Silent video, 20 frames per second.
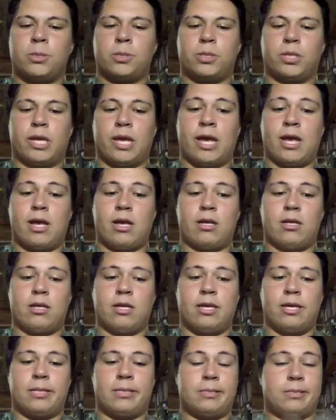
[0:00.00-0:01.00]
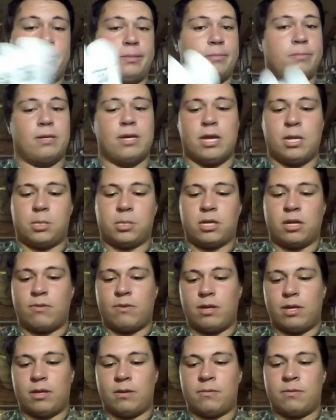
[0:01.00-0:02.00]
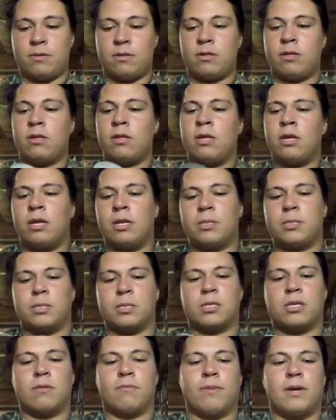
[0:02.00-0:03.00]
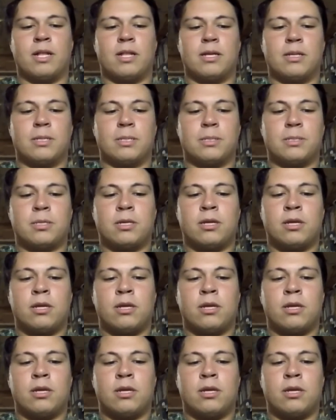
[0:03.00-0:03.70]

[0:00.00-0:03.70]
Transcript: yeah, it's gonna be, and it says Cabela's.